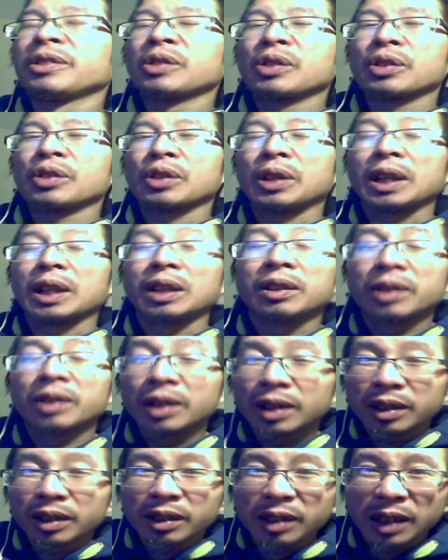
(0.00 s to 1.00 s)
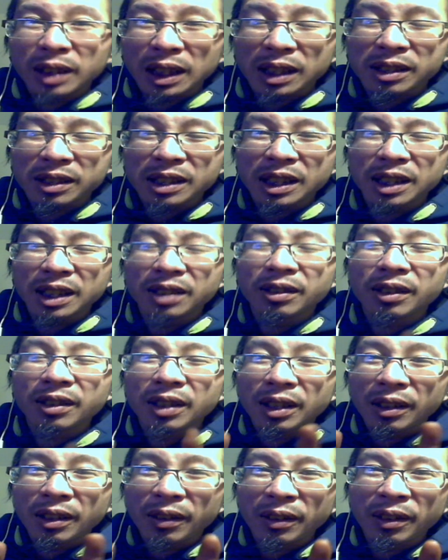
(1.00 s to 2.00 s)
So, like I said,
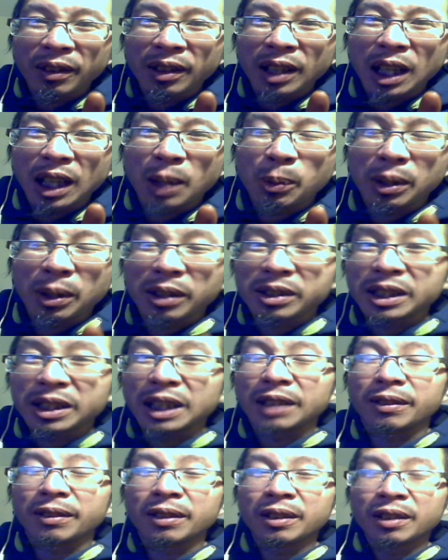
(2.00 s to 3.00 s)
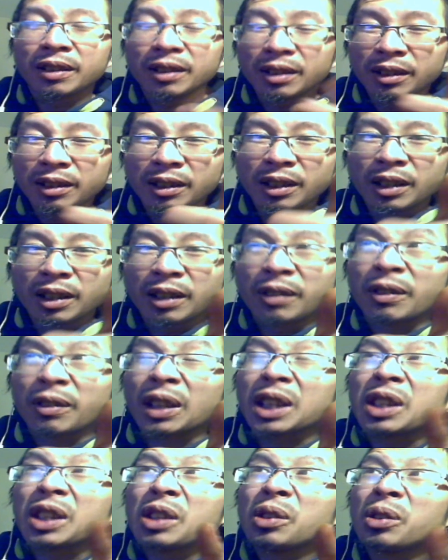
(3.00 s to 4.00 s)
I want to say
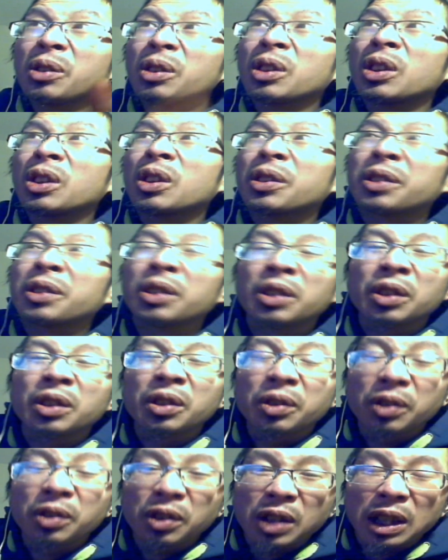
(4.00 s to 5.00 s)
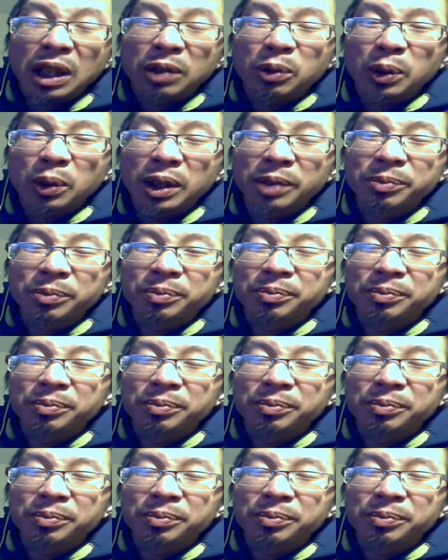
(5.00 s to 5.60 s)
thank you to everyone.